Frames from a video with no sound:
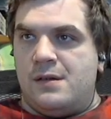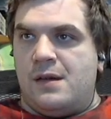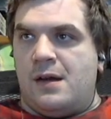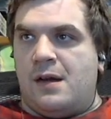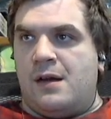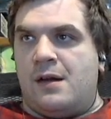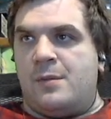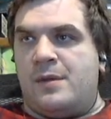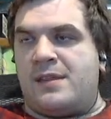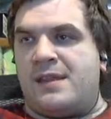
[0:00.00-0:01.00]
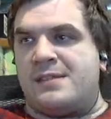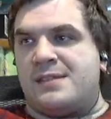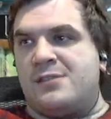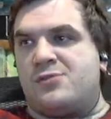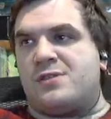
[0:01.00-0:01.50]
Um, I think is
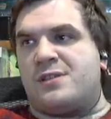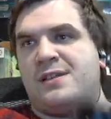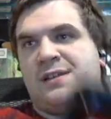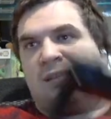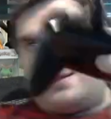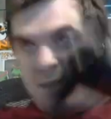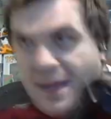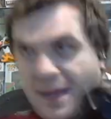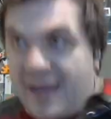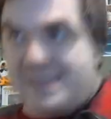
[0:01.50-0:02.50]
interesting as a